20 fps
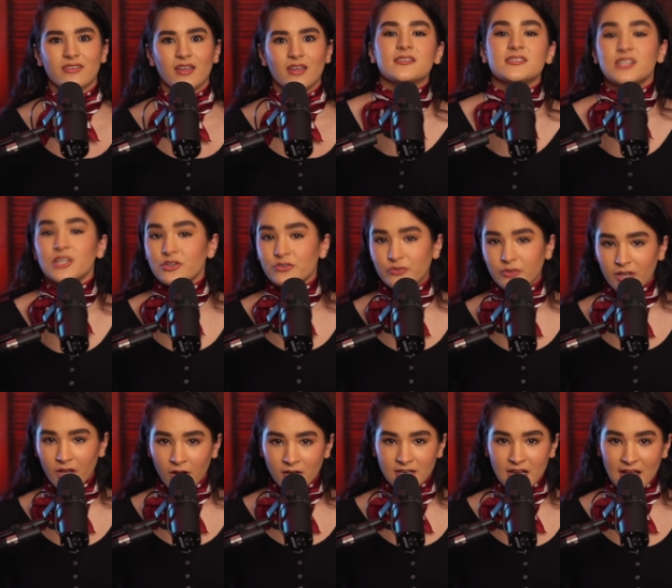So, if we
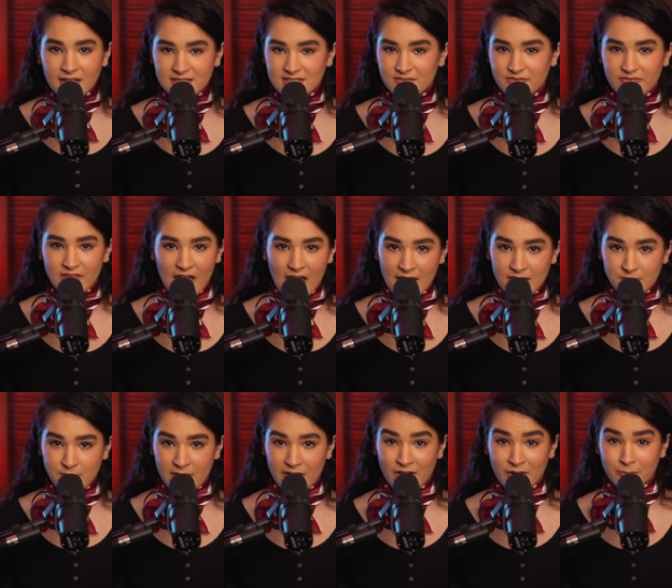are not defined
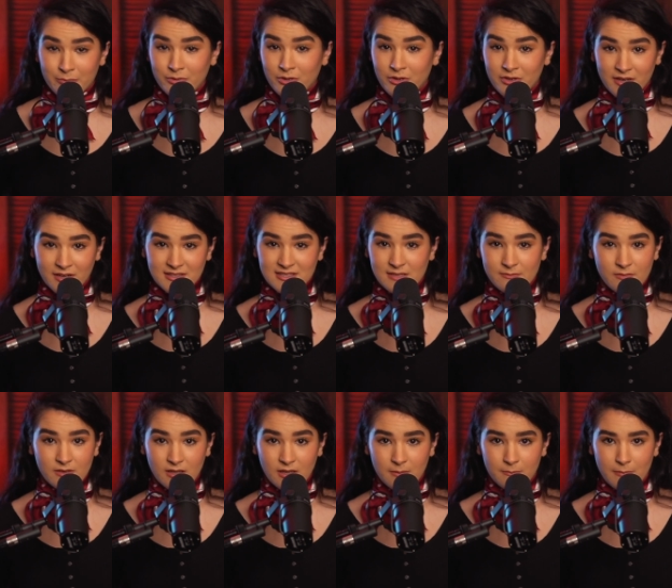by our
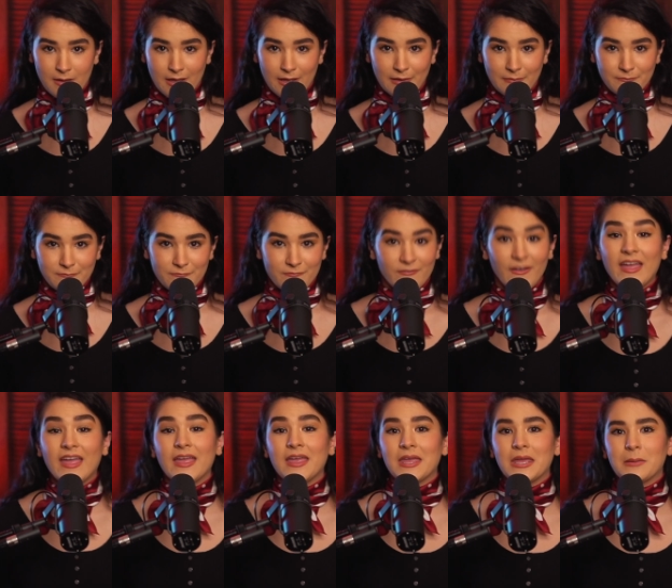productivity, by
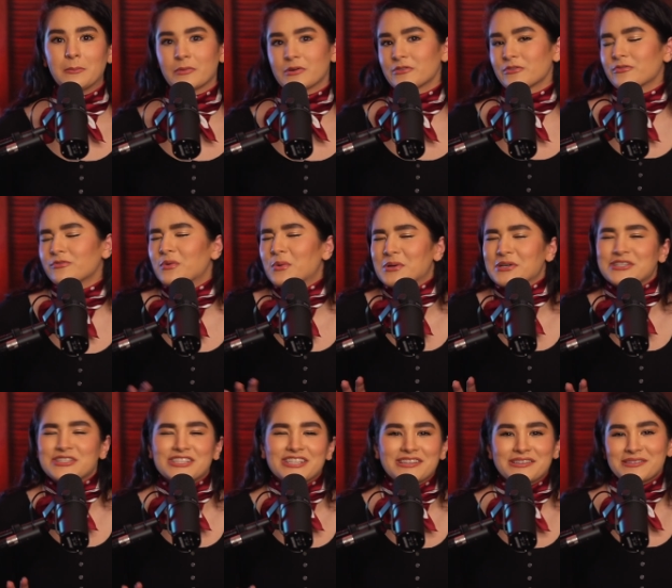fame or
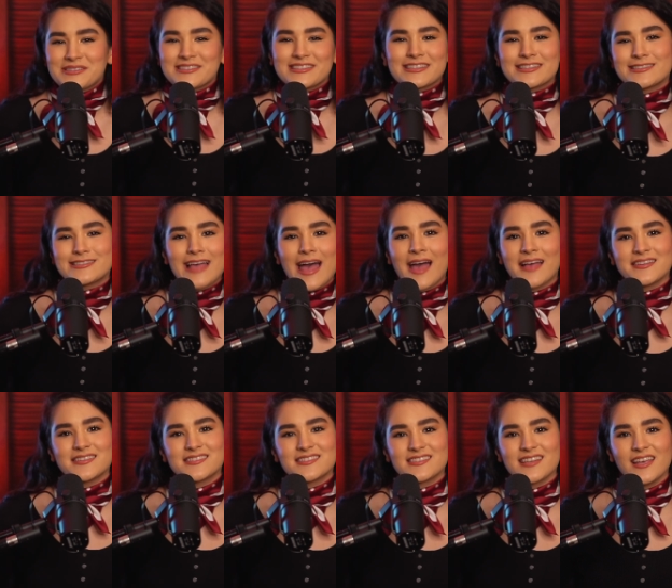fortune or
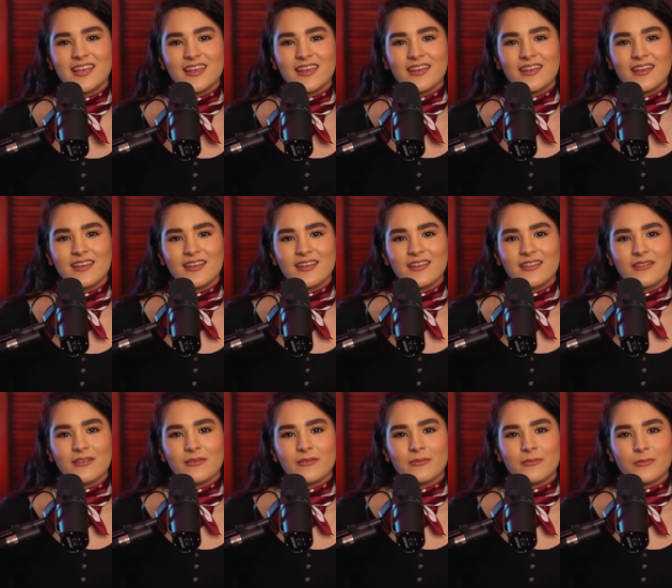success,
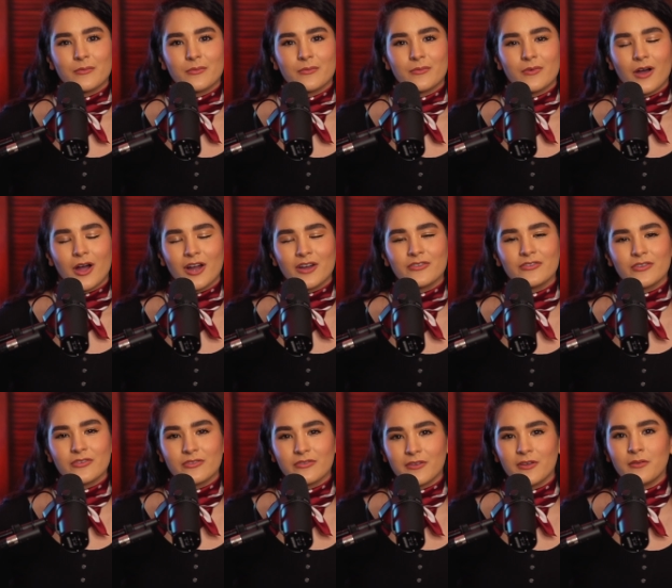our
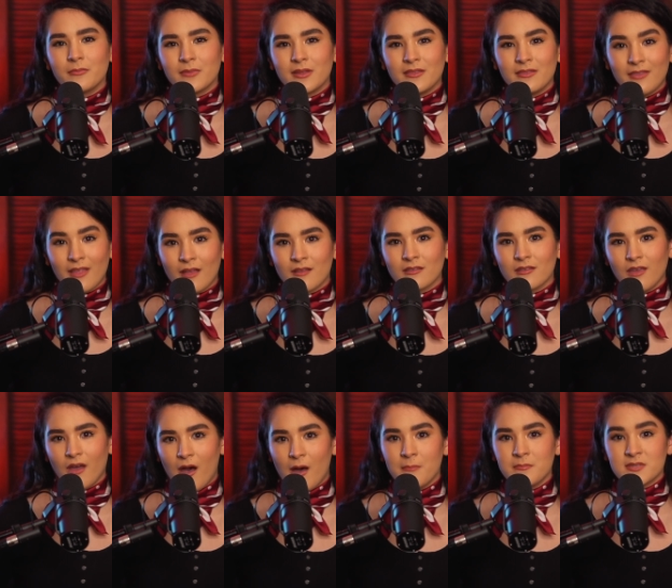fulfillment then
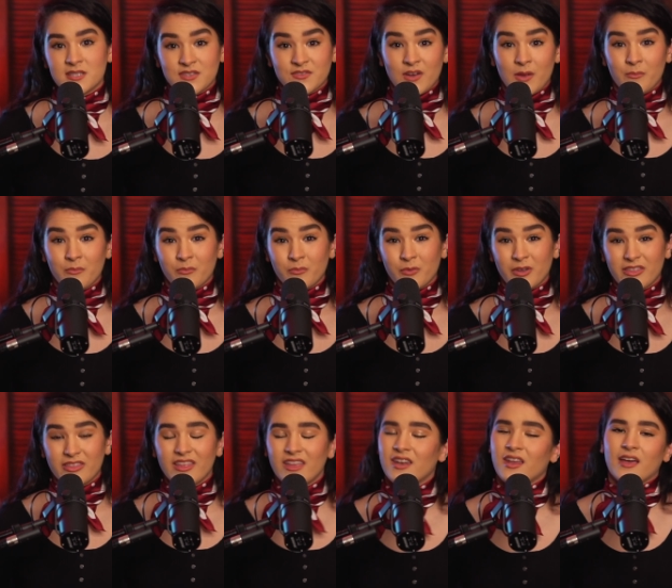comes from
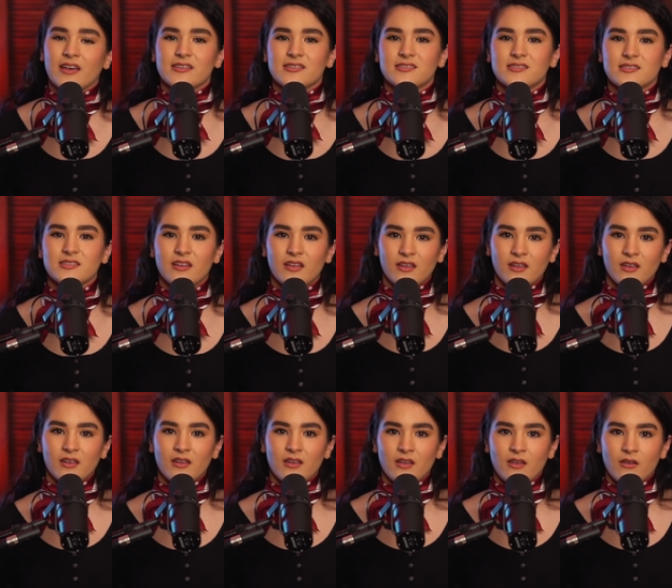within us.
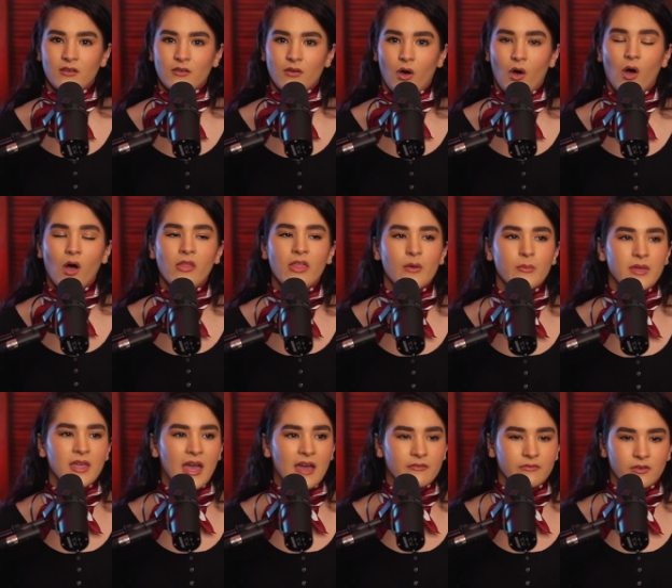All that
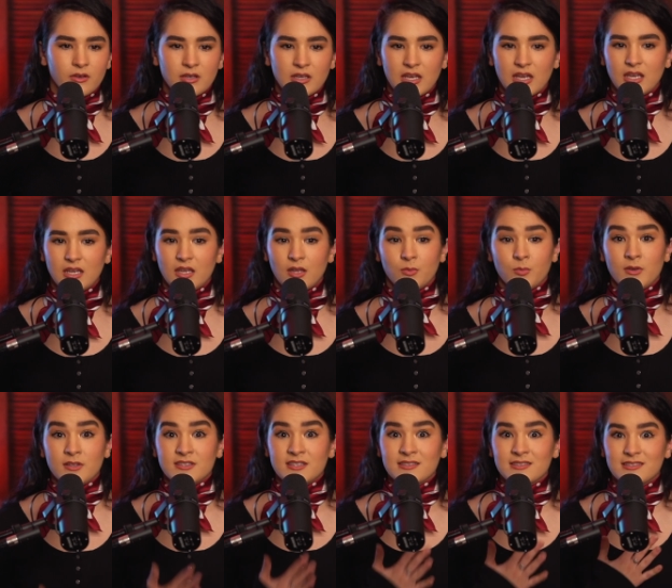we ever needed
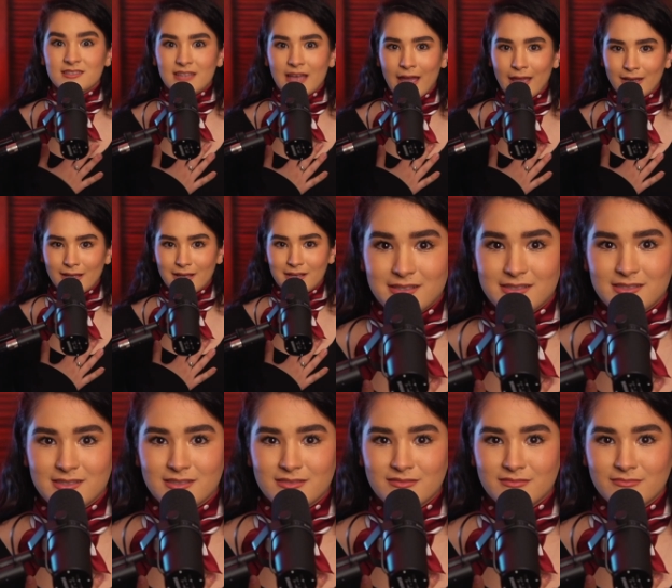was inside
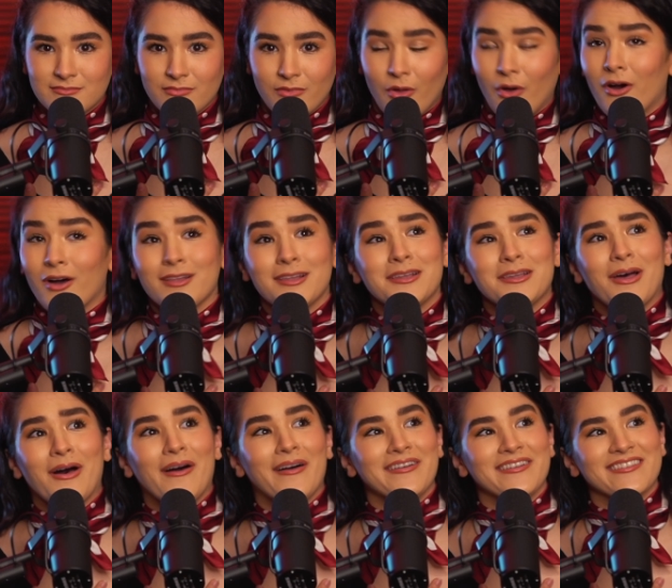us all
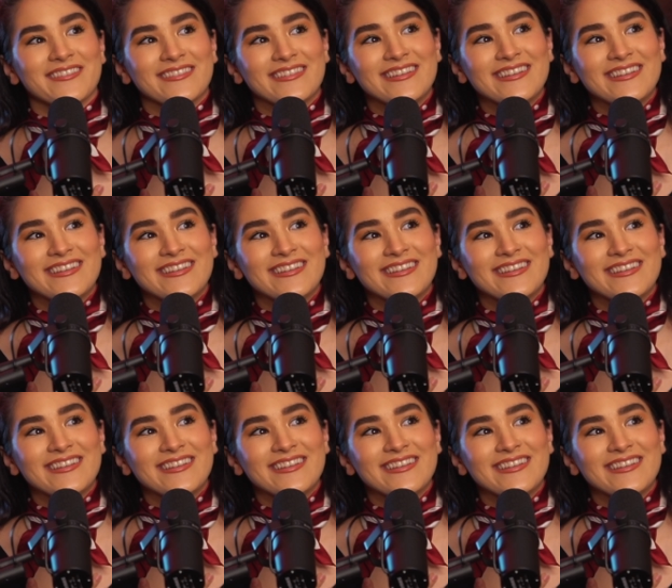along.